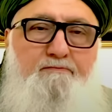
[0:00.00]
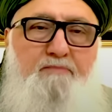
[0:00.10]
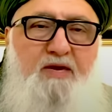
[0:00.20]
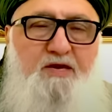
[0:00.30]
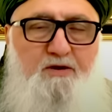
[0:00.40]

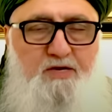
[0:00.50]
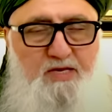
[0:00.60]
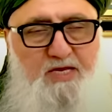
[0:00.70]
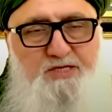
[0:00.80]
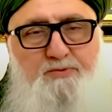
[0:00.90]
make your
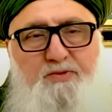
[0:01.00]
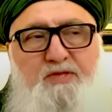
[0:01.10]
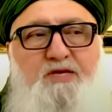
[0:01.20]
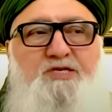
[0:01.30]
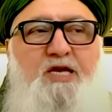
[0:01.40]
connection
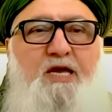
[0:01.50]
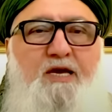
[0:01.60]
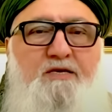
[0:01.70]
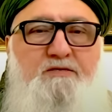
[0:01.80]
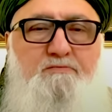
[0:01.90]
with the
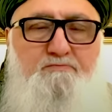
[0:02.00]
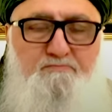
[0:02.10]
shaykhs,